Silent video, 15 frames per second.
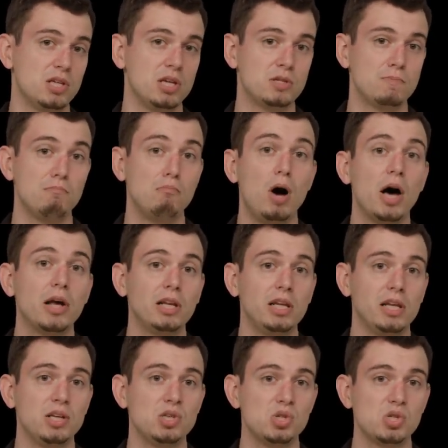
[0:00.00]
it's
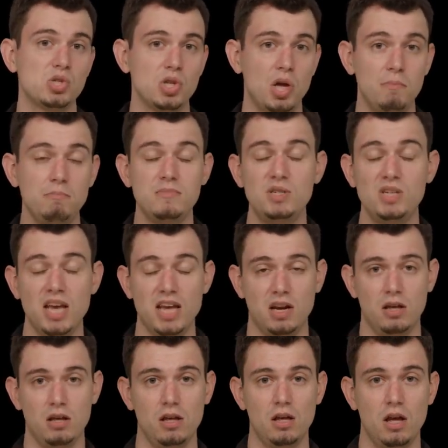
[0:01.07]
modeling some
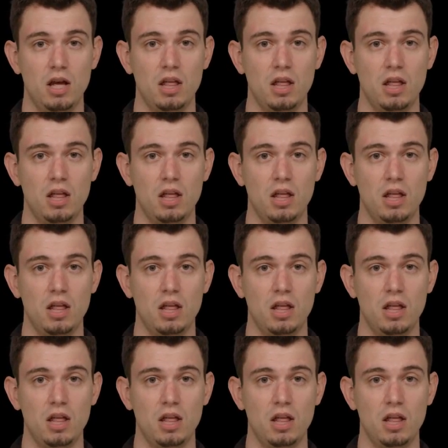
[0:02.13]
data